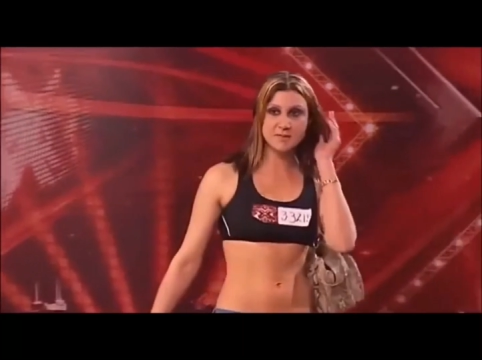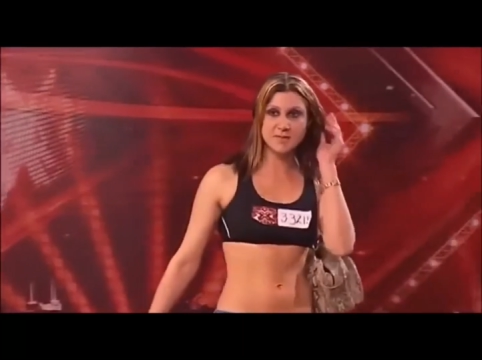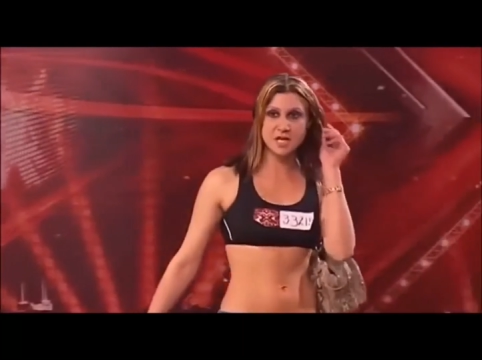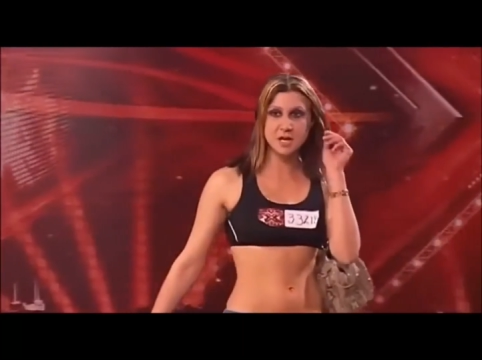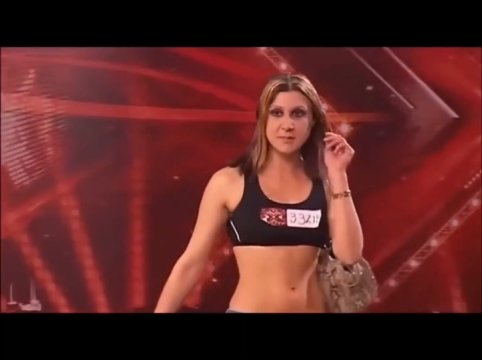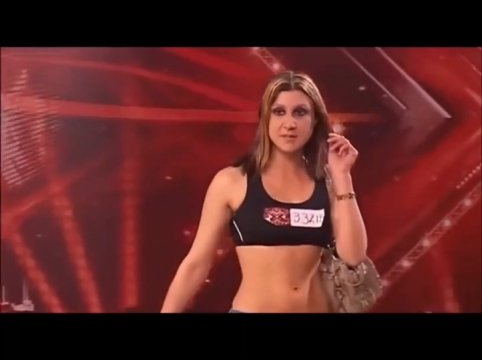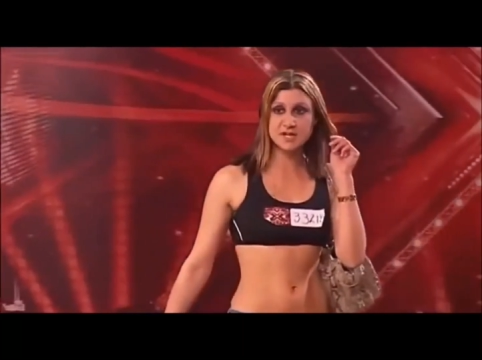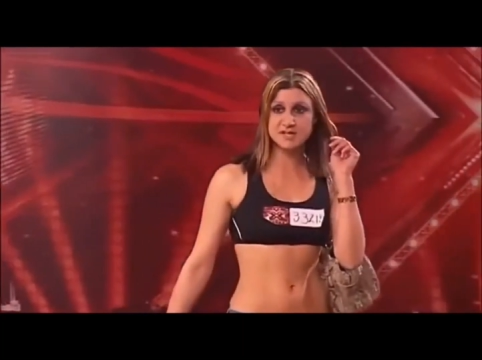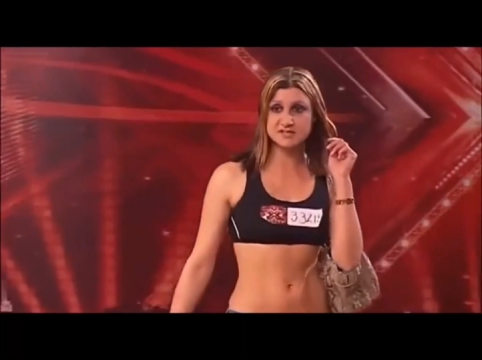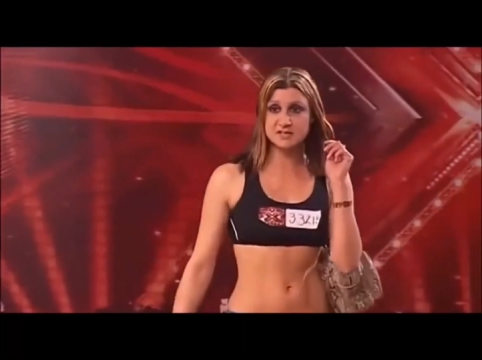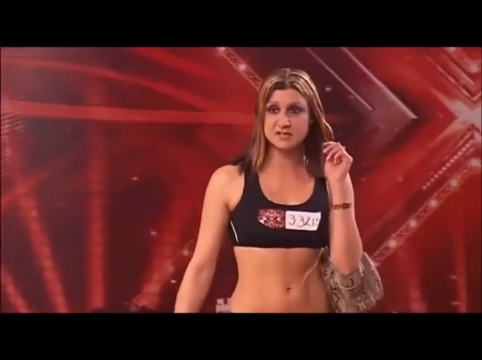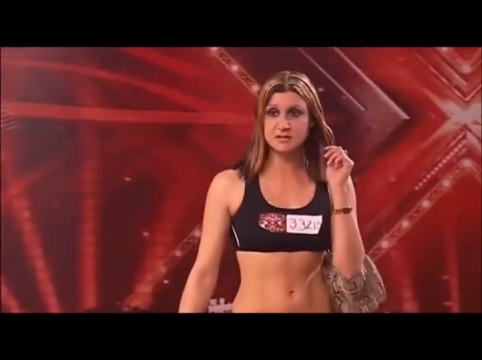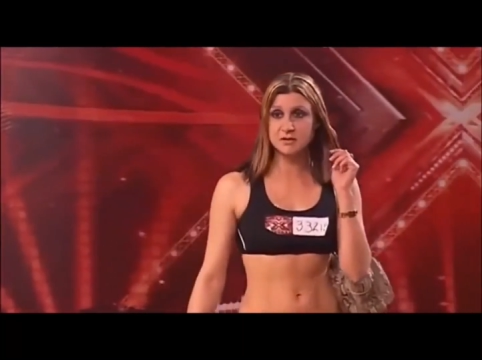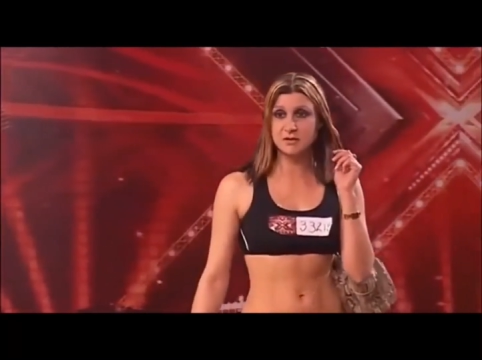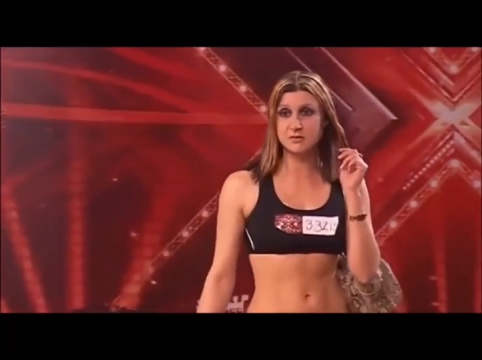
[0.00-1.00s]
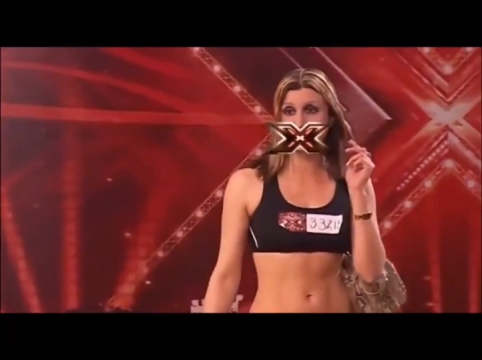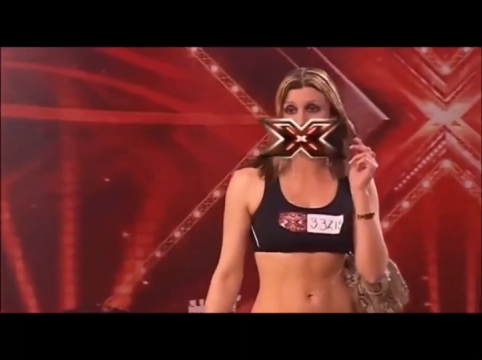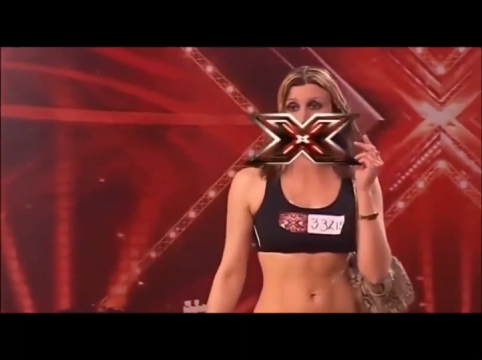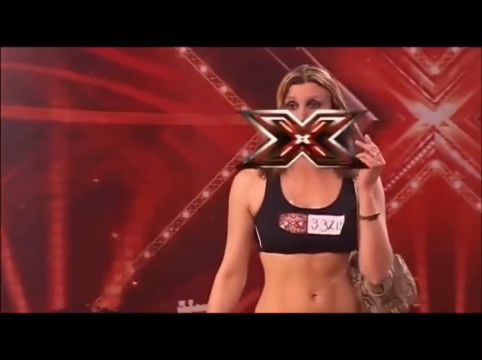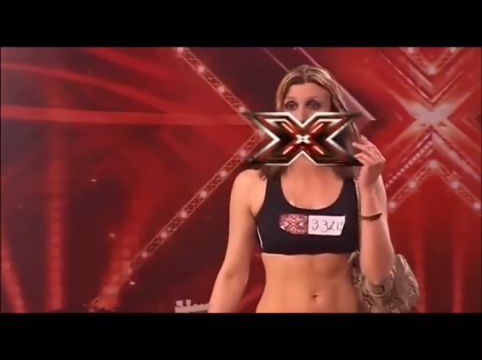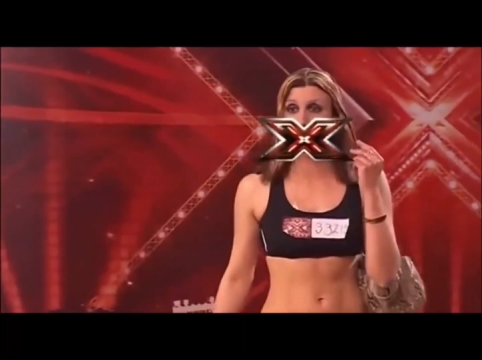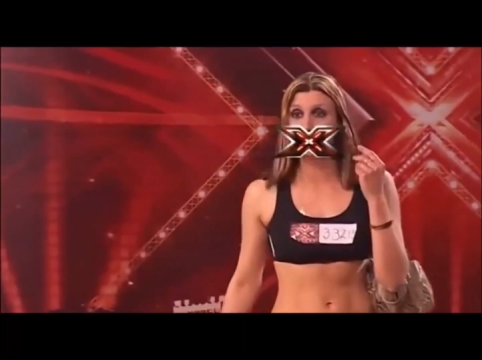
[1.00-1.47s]
come Why here? Why did you come because here today? I know it
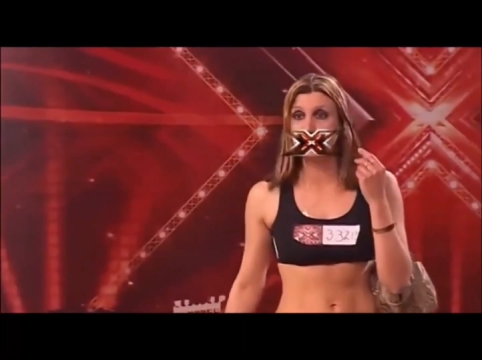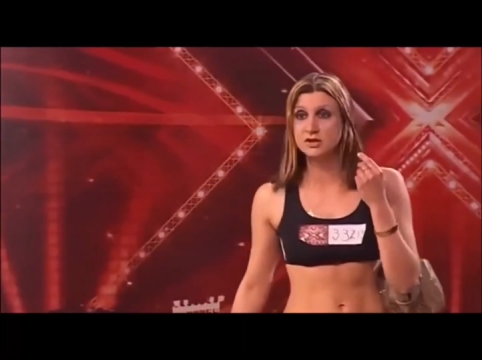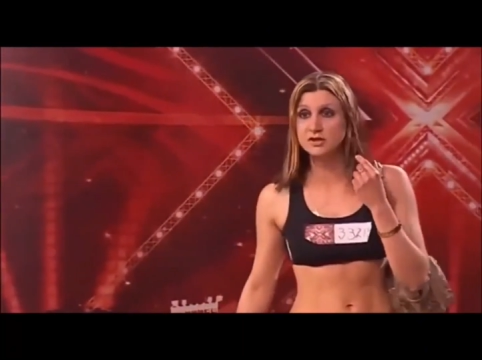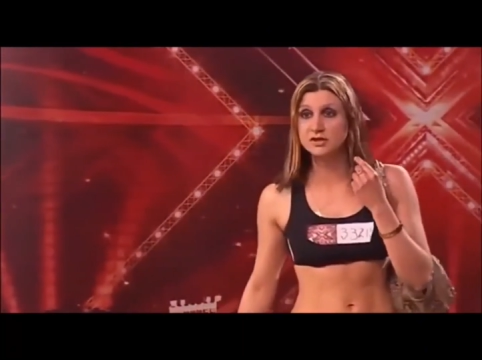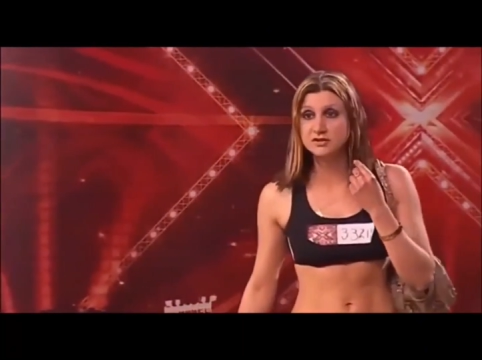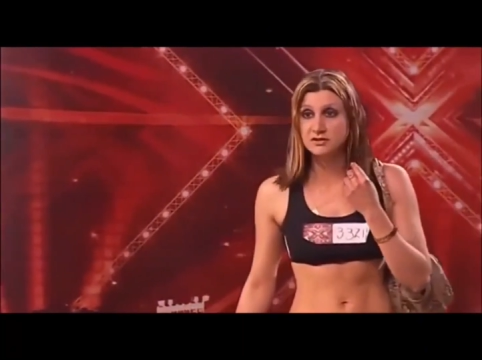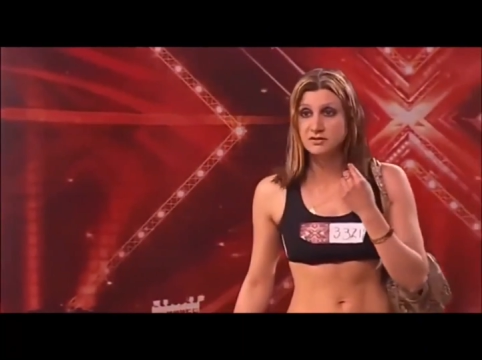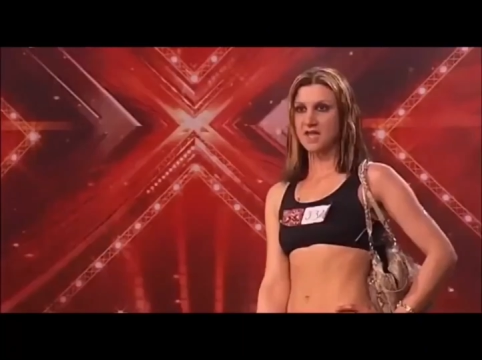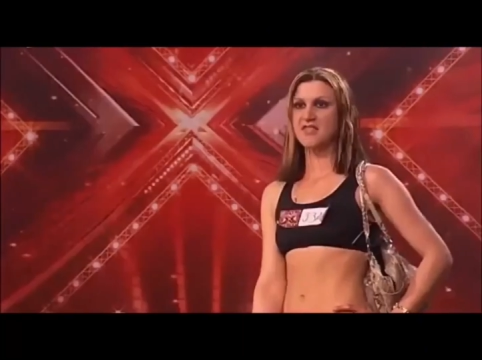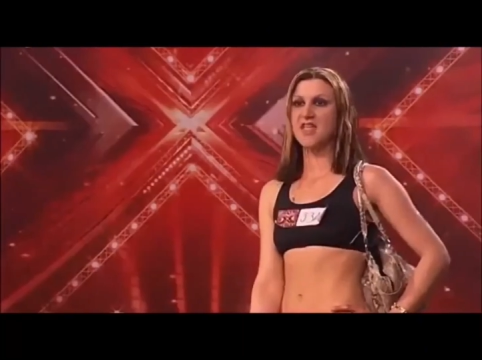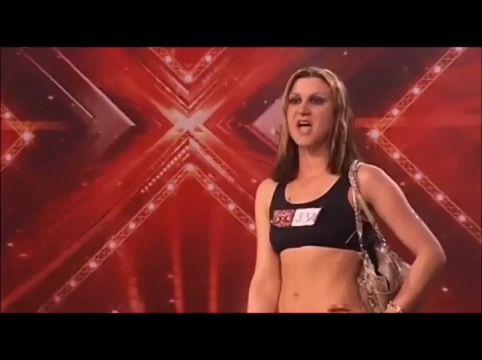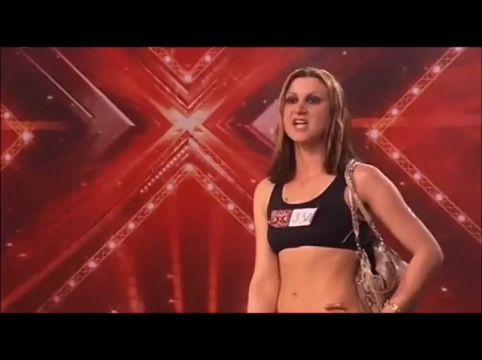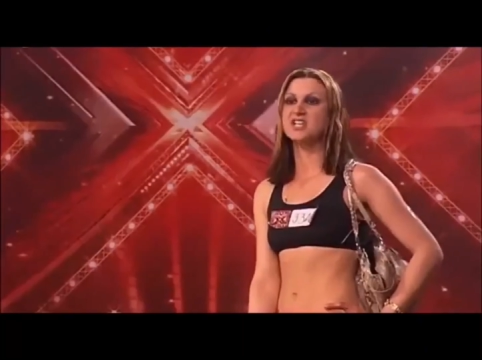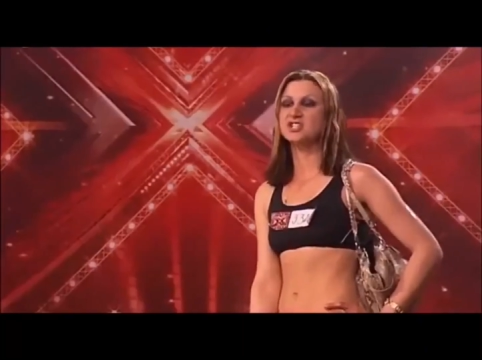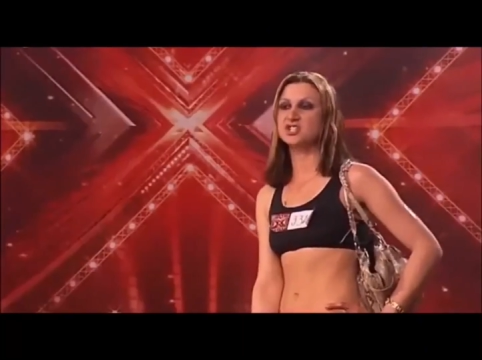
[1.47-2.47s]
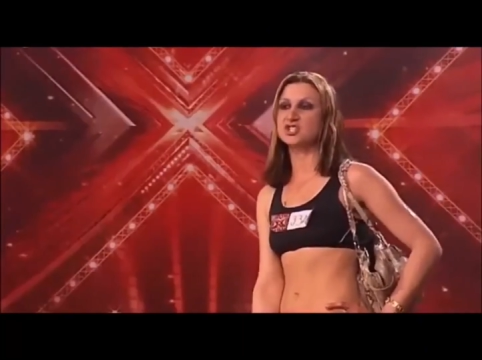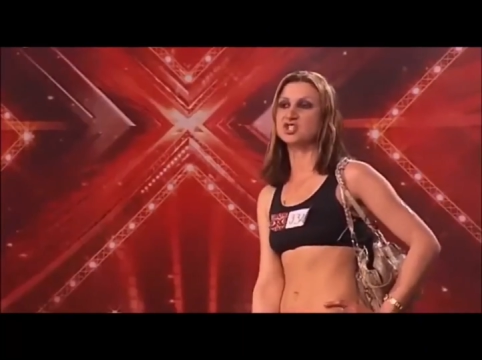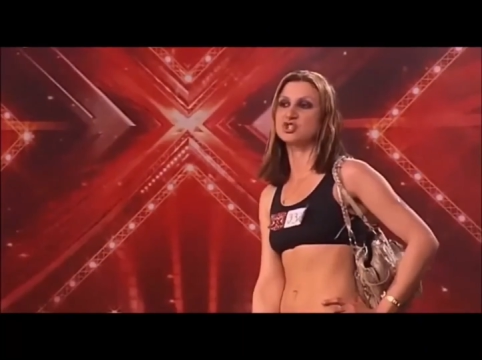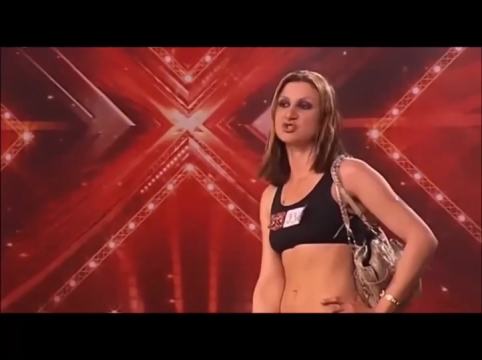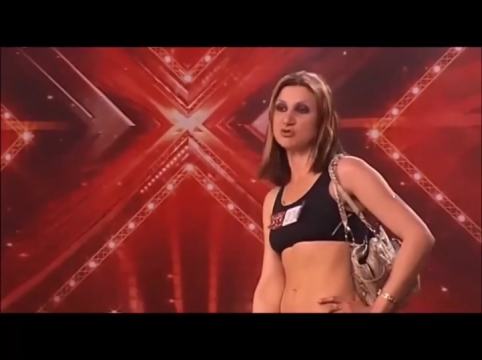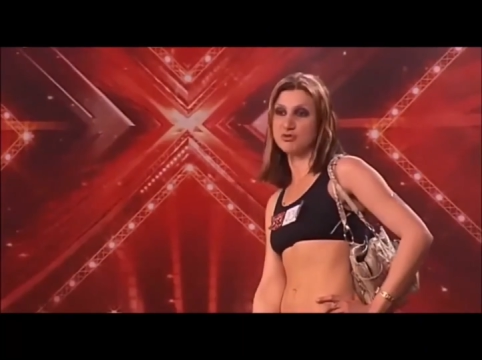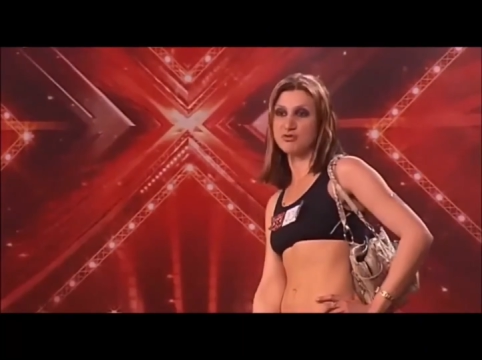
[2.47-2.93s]
was good. And that is the
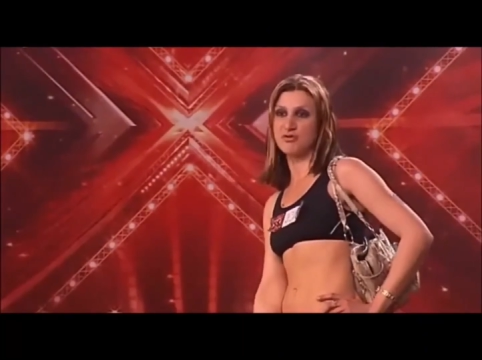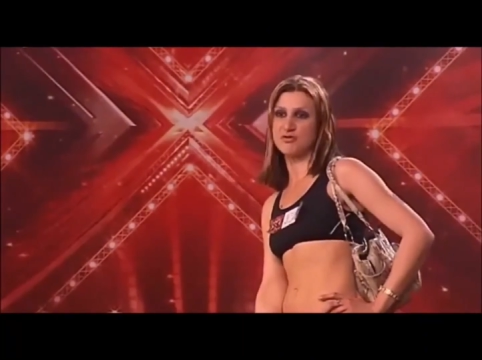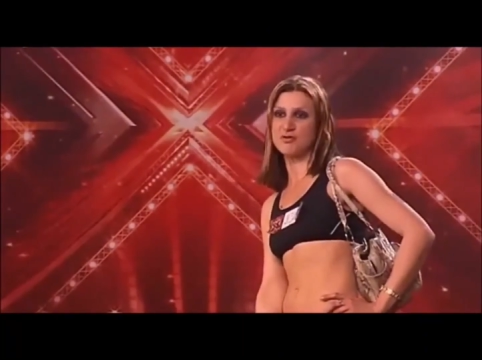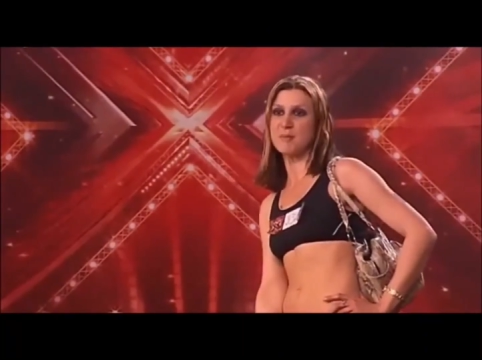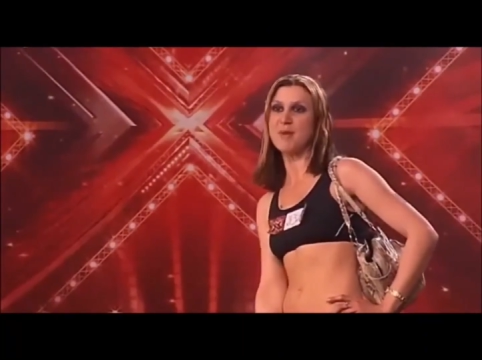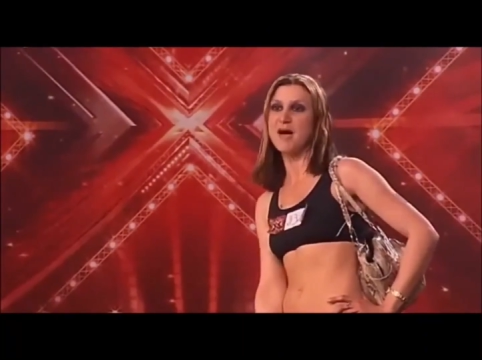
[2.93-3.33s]
truth of the